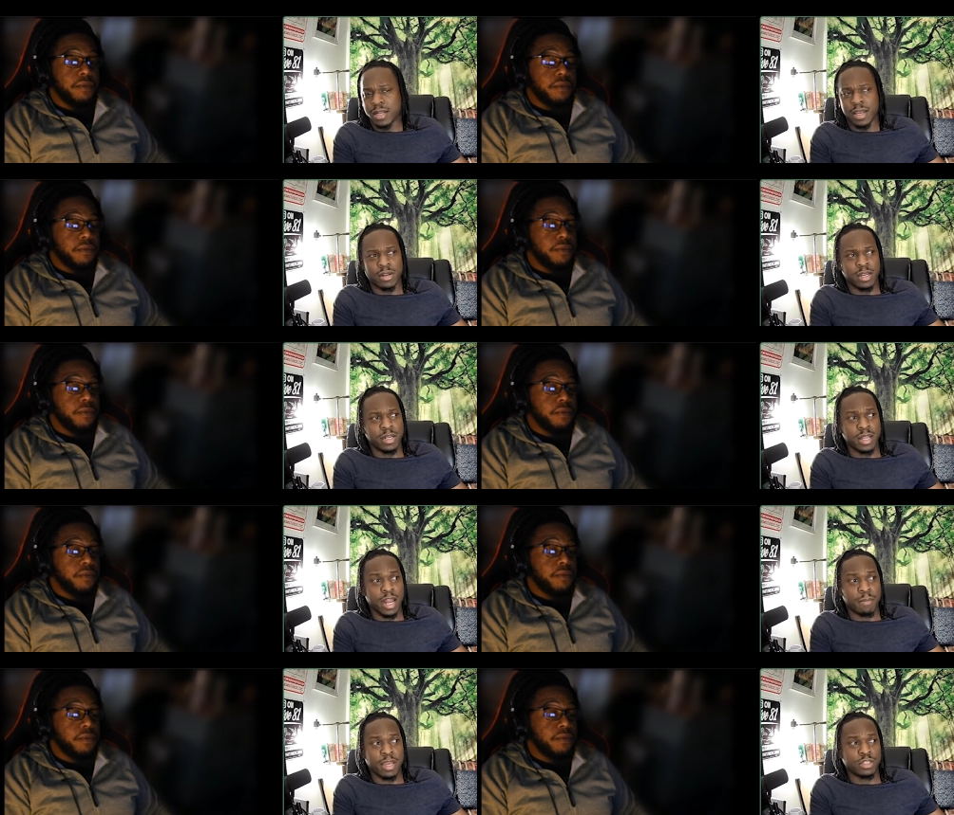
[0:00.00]
Speaker 1: of oh, I sat
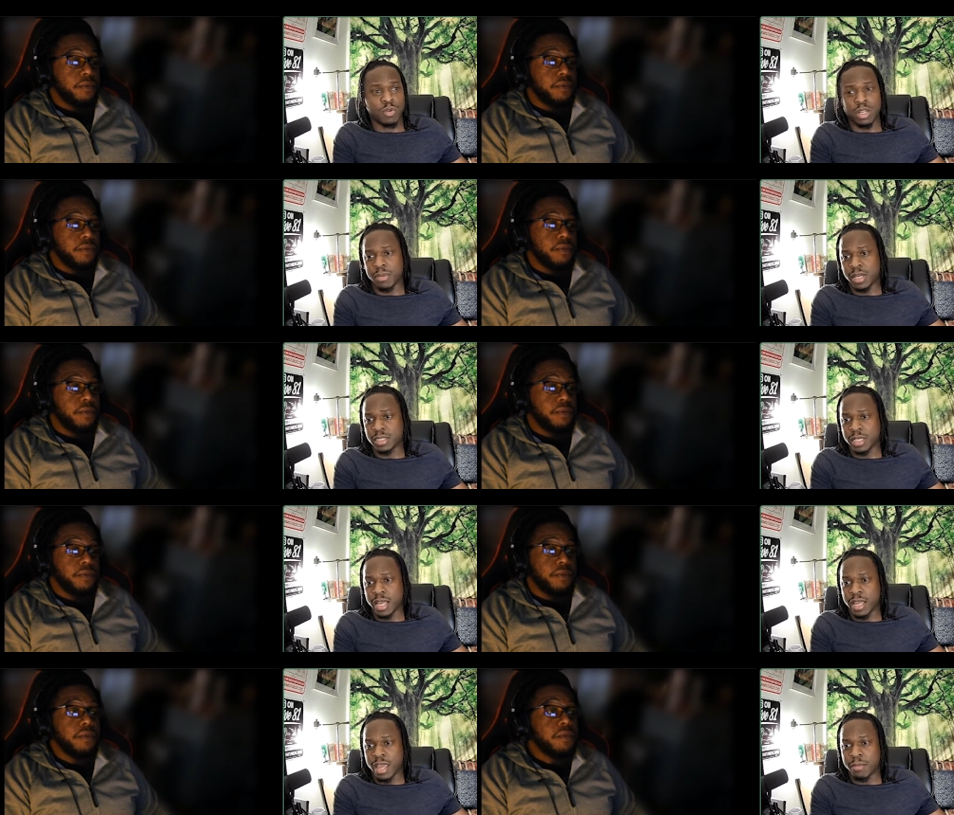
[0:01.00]
down here today and I made twenty
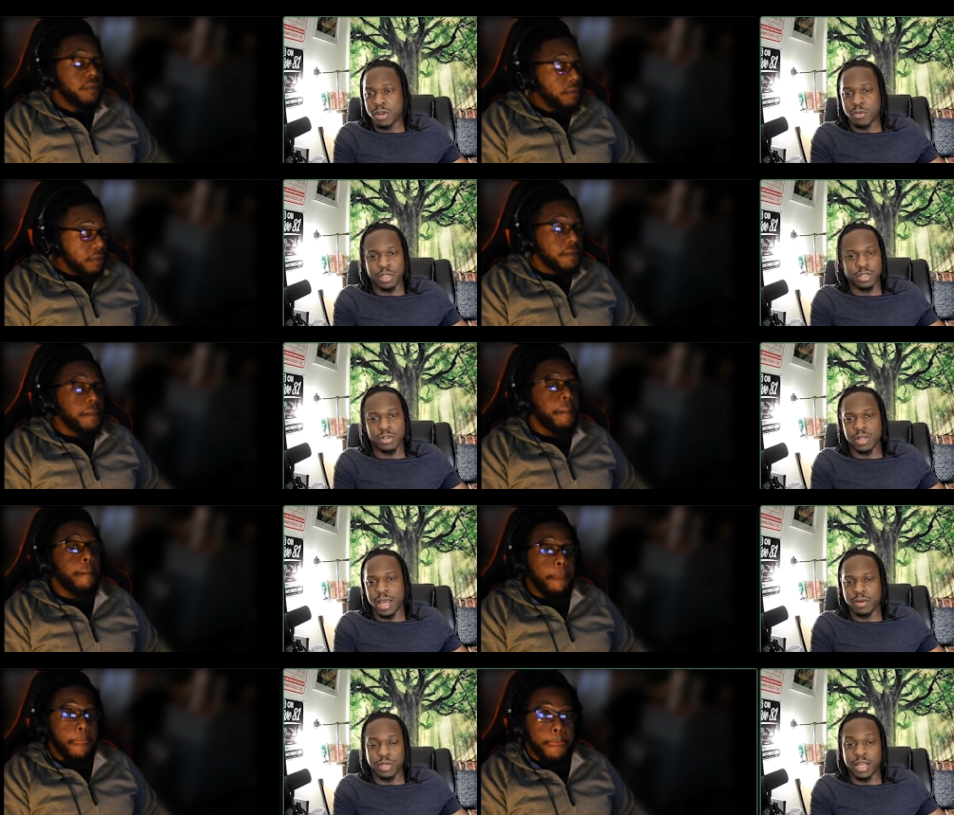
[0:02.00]
bucks today gaming or what you know,
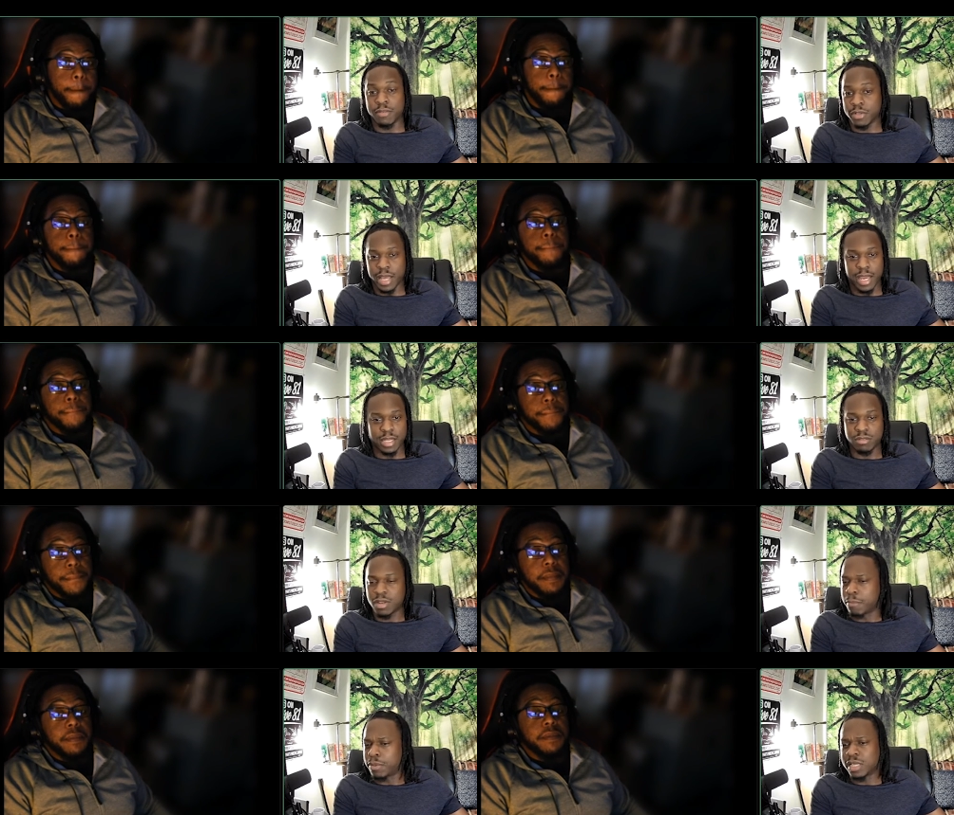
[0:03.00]
like whatever. Like it
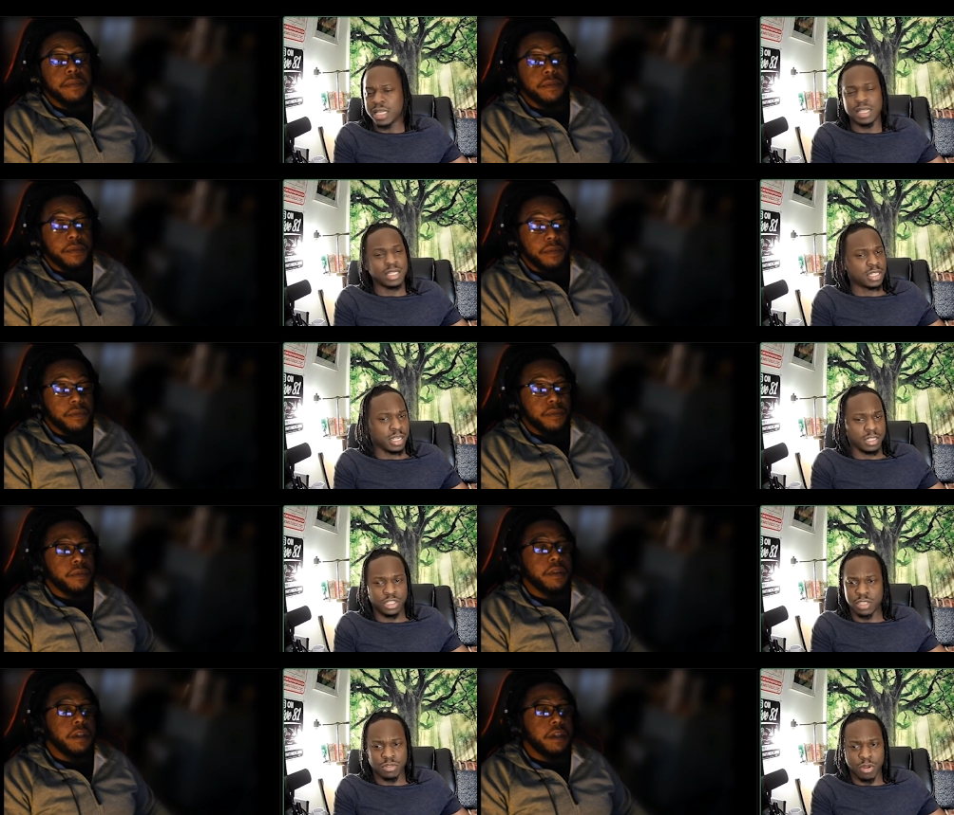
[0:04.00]
completely change
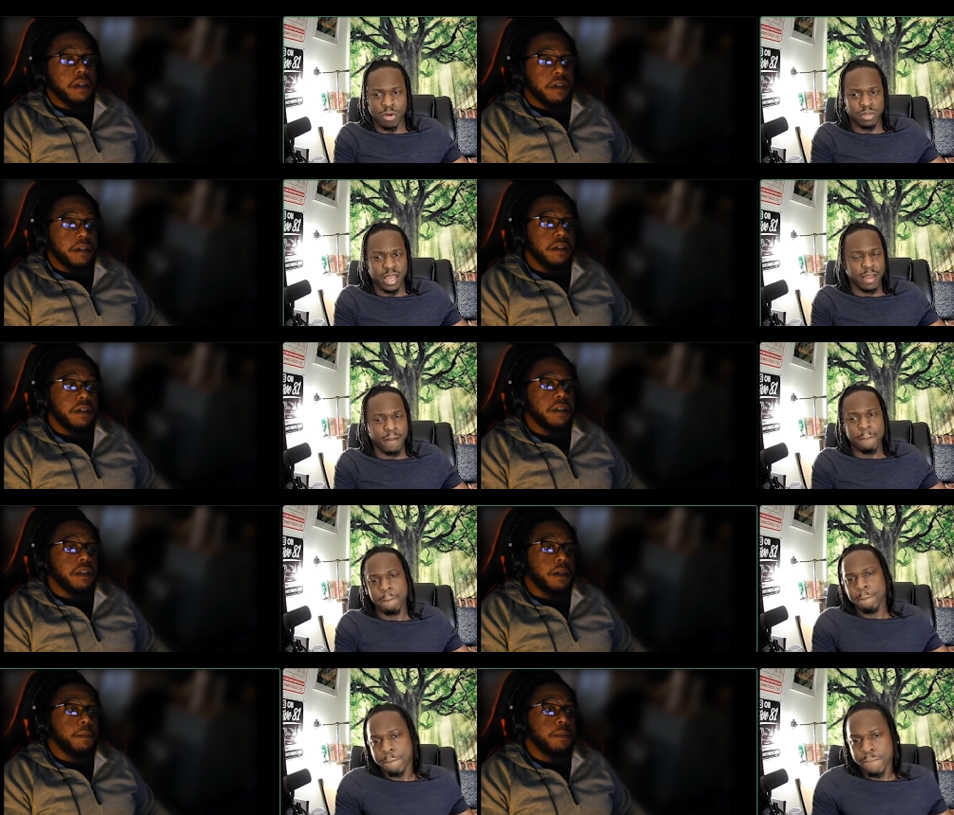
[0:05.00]
shifts the whole thing.
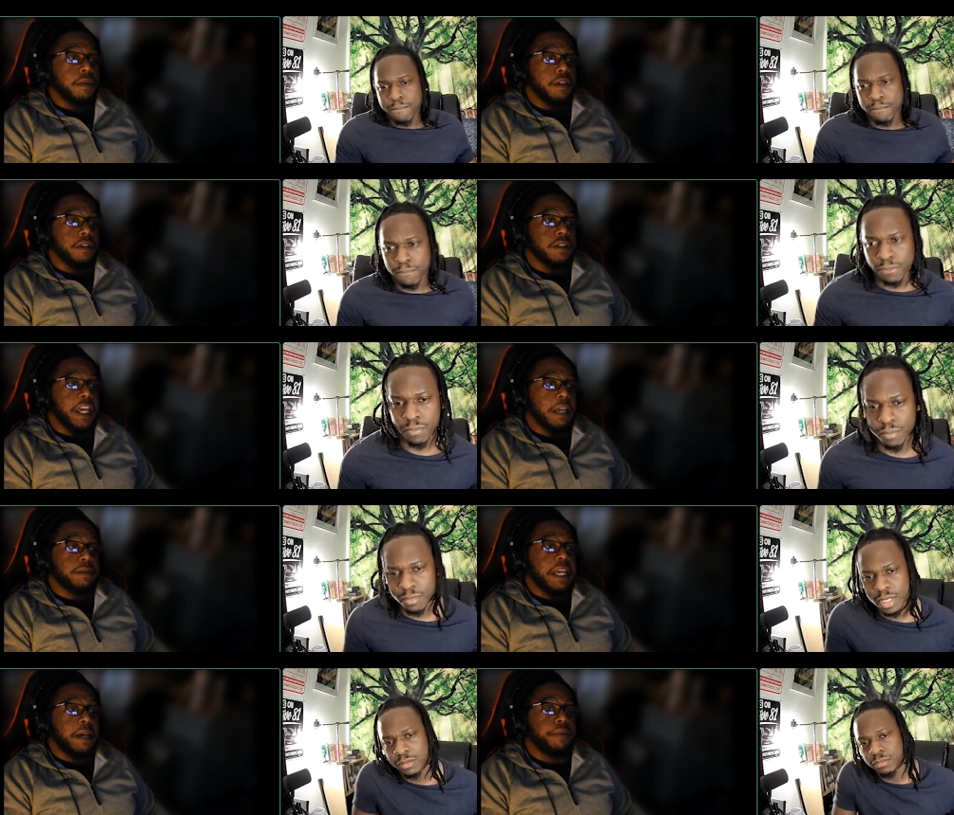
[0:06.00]
Speaker 2: Yep. There's
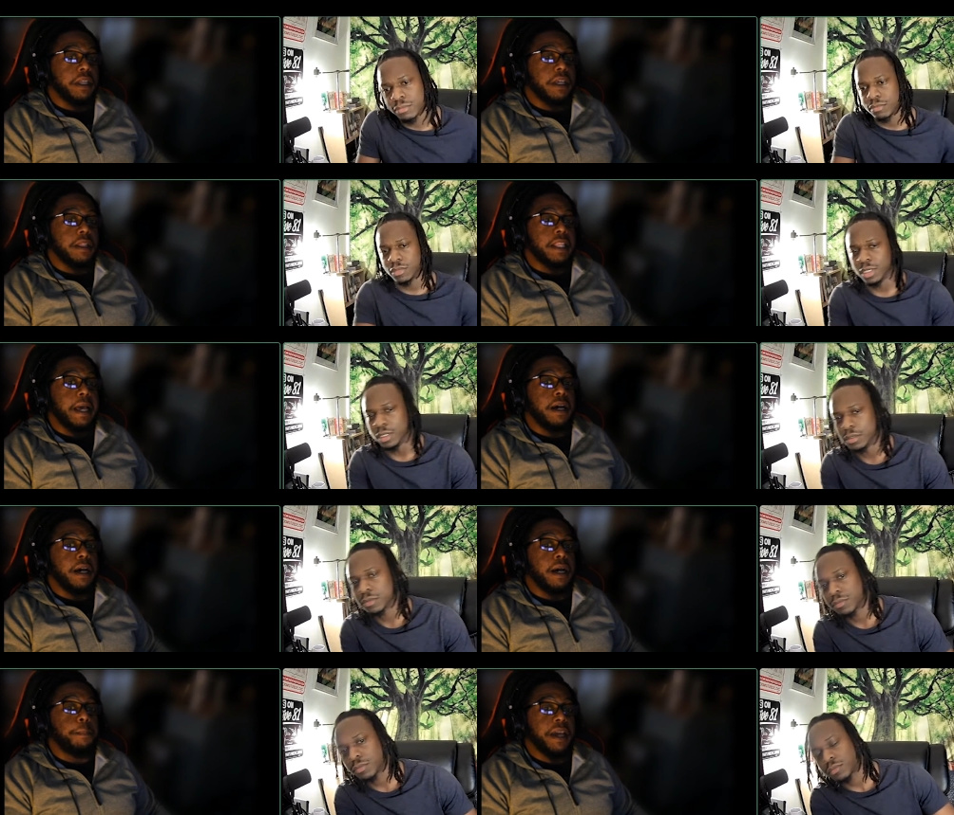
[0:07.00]
games that play so. that
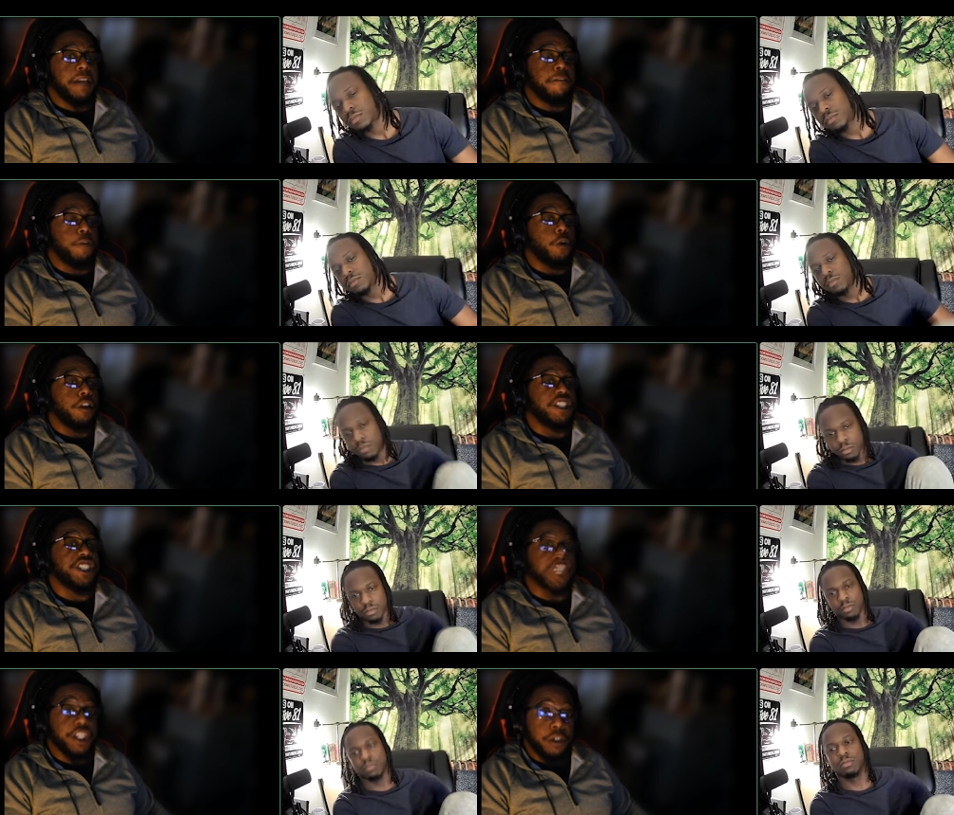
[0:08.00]
uh pay for
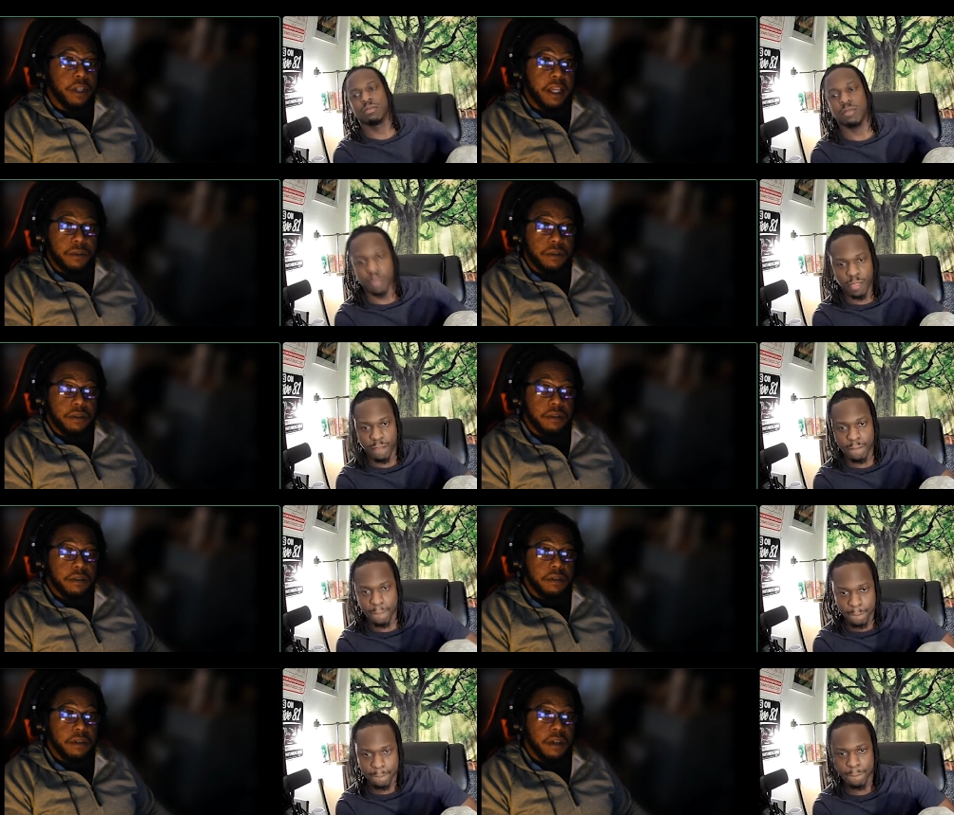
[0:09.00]
skill level
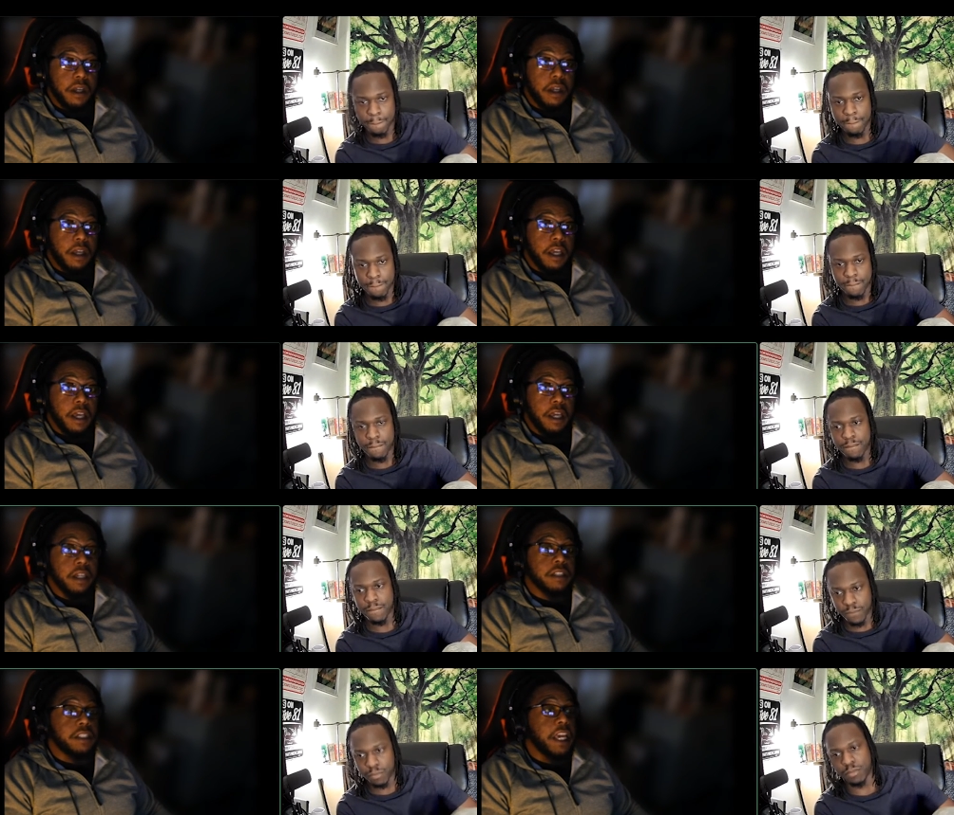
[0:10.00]

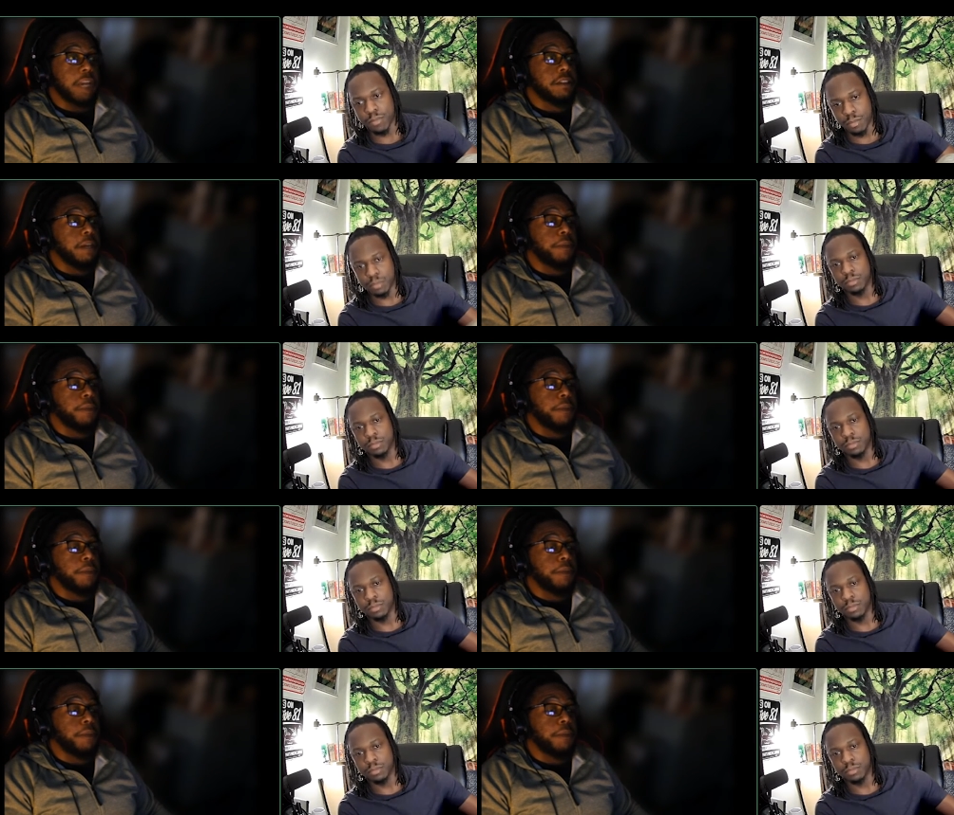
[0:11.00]
and there's games that